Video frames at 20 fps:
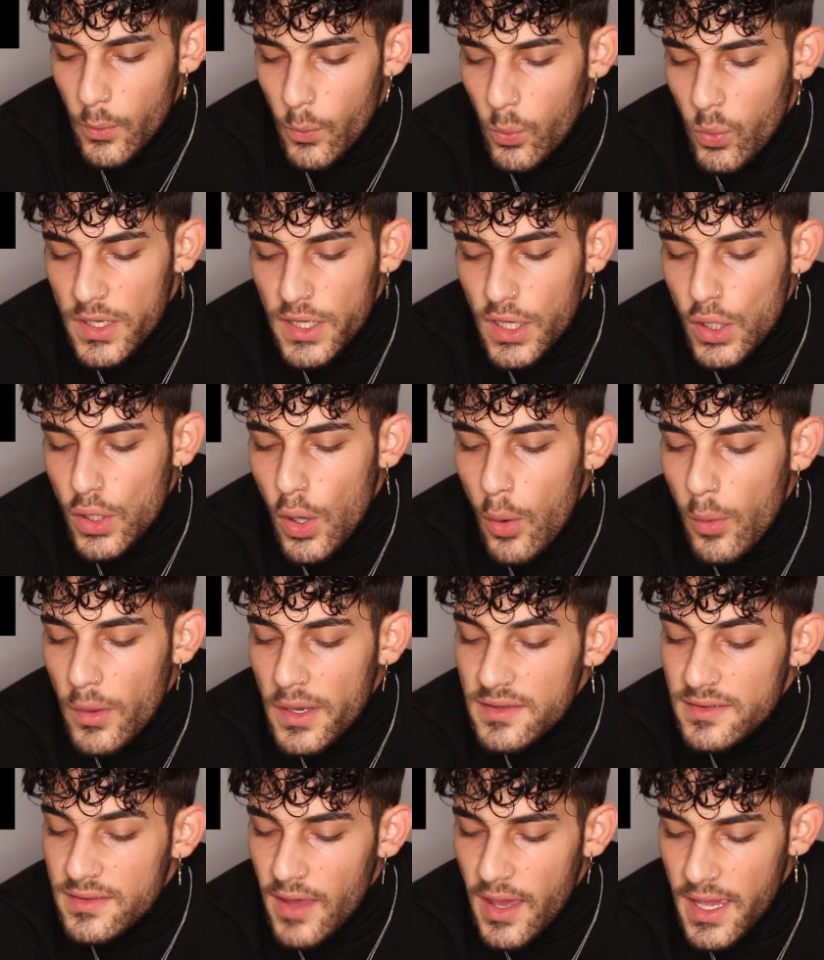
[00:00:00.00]
When you go on
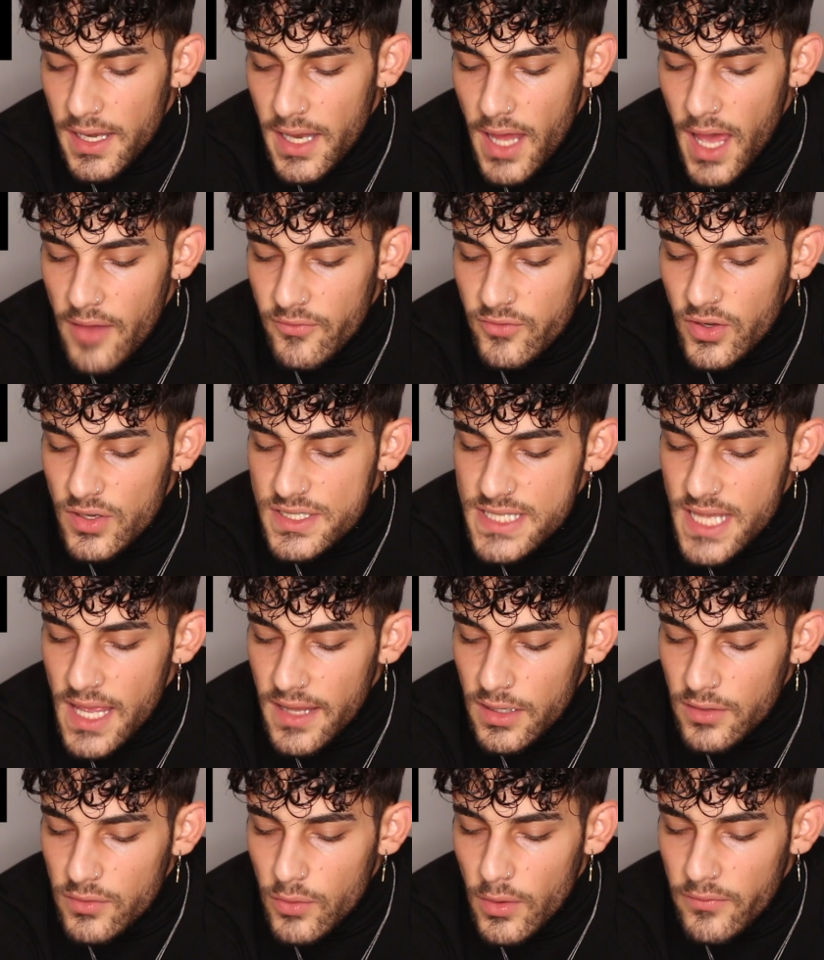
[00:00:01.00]
a date after
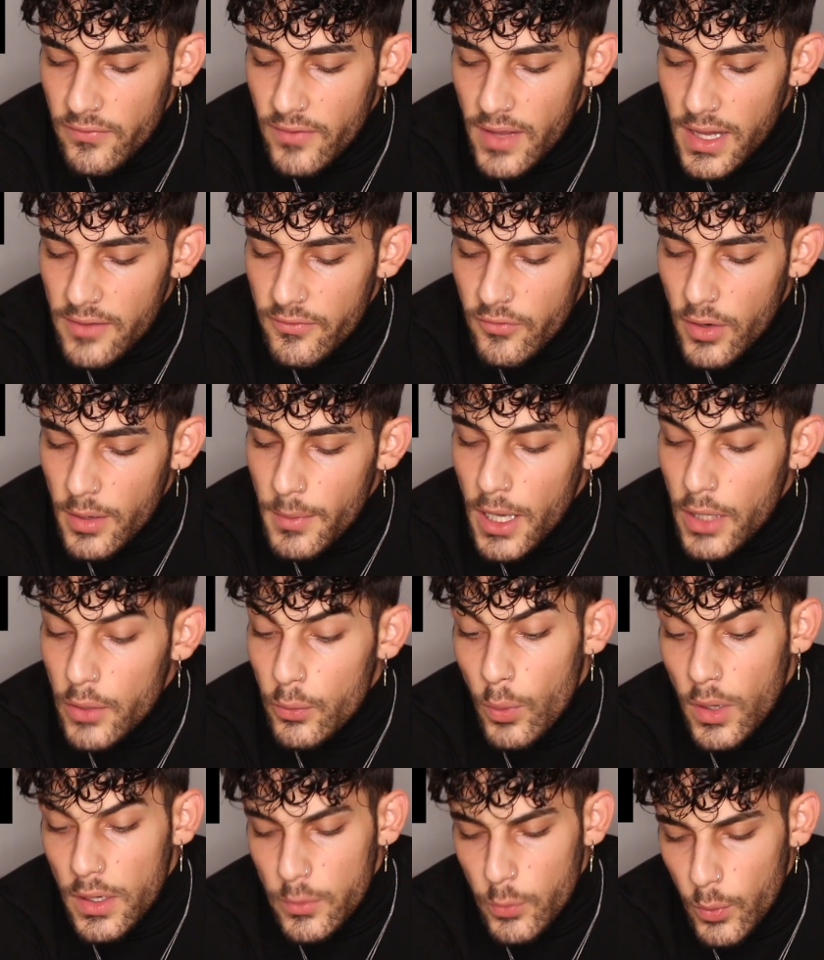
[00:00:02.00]
chatting to a fella for about
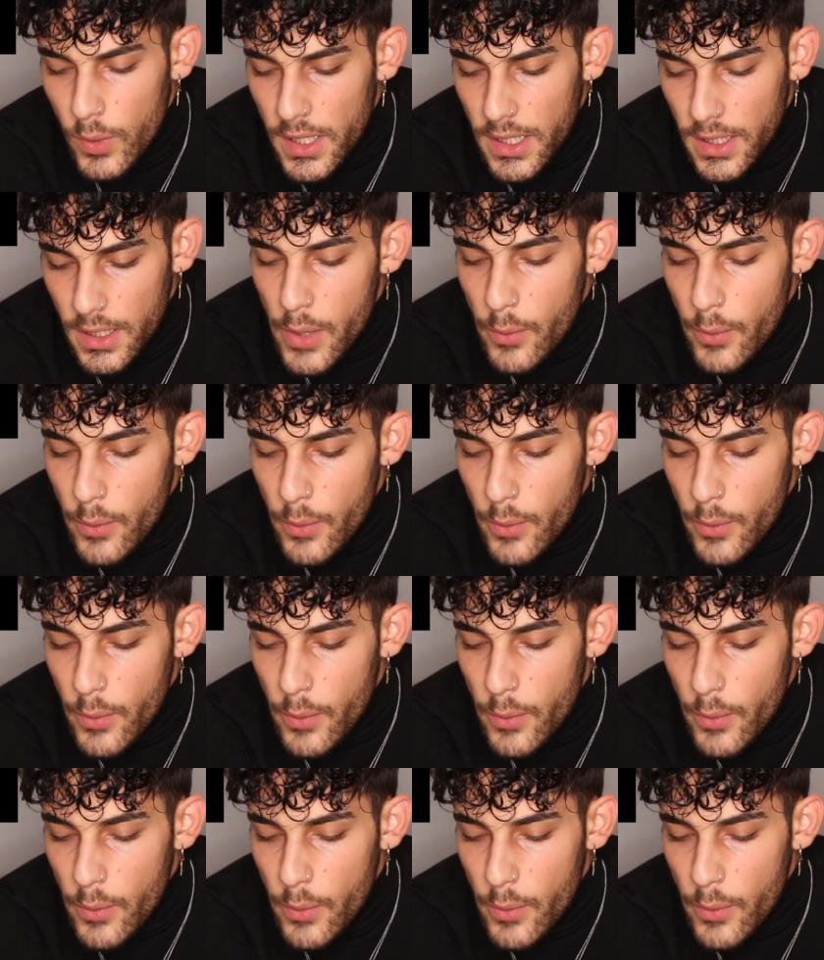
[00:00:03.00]
1 week,